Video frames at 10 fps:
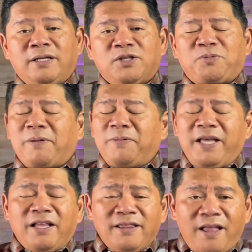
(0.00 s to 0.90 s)
There's
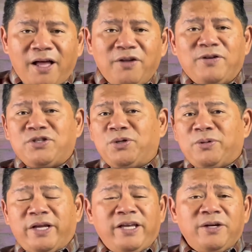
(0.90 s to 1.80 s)
probably a lot of us who
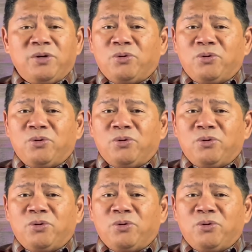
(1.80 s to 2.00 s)
are here,